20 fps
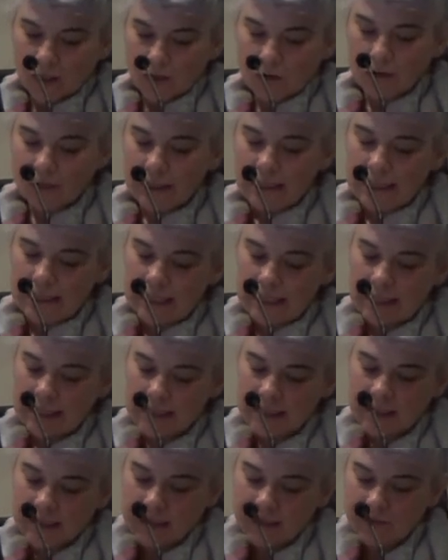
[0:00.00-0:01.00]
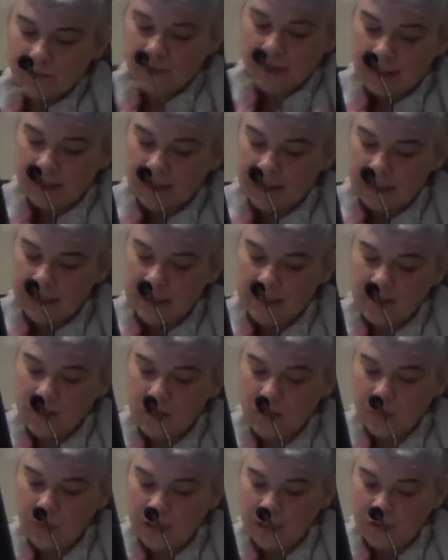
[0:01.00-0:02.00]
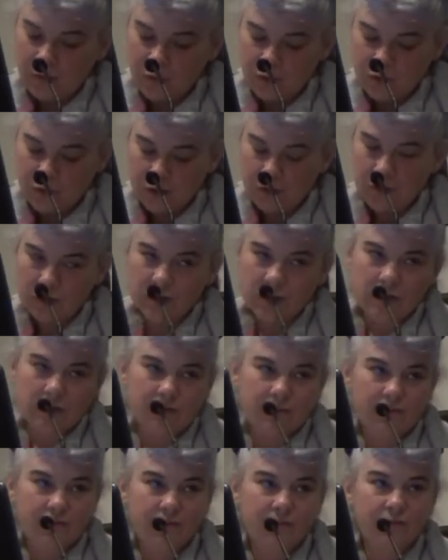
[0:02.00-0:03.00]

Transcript: You can see significant things are being produced.